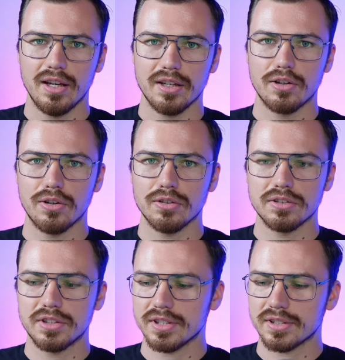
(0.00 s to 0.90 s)
go on
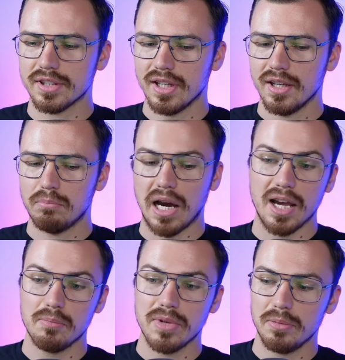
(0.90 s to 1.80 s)
this buy
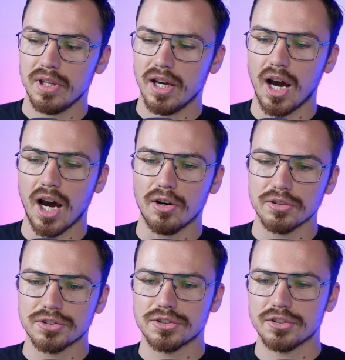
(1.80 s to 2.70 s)
maybe a
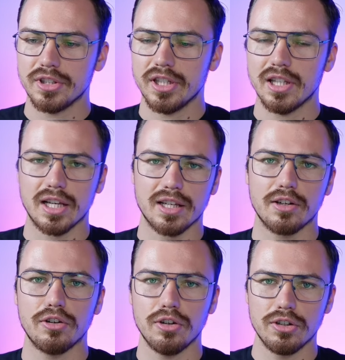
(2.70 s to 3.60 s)
house near like a
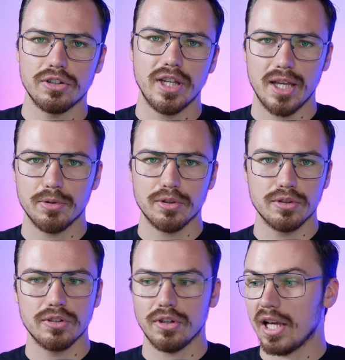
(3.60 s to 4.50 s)
good
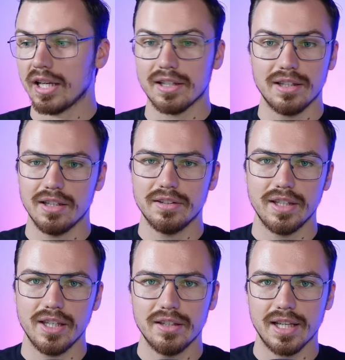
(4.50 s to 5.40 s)
neighborhood or like a,
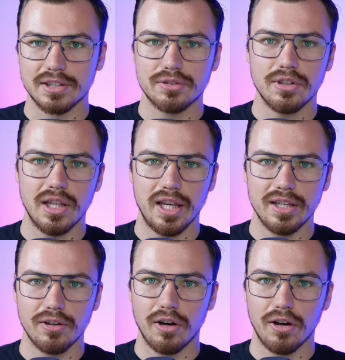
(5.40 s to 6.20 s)
next to a lake all